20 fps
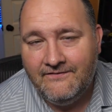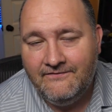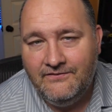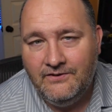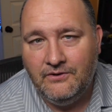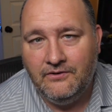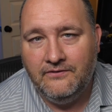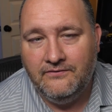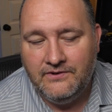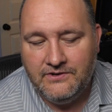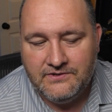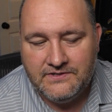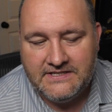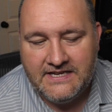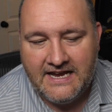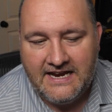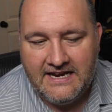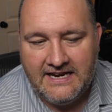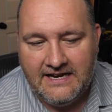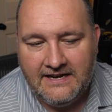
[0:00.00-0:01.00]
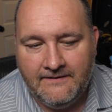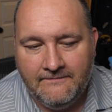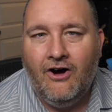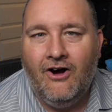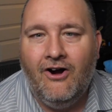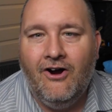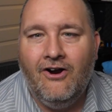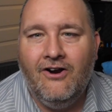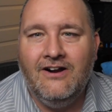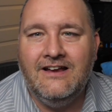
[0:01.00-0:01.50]
field of view setting
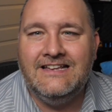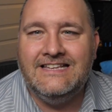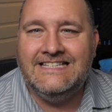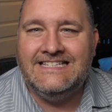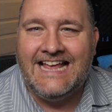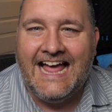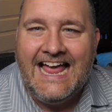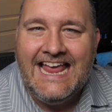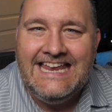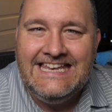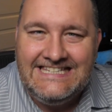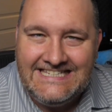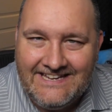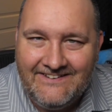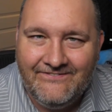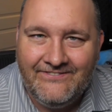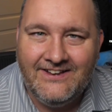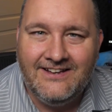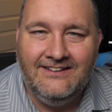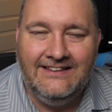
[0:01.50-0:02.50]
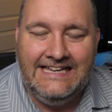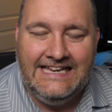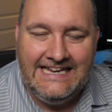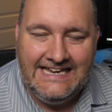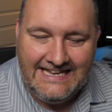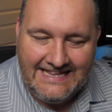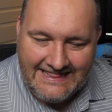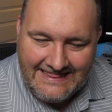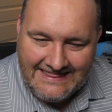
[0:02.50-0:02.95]
are scientifically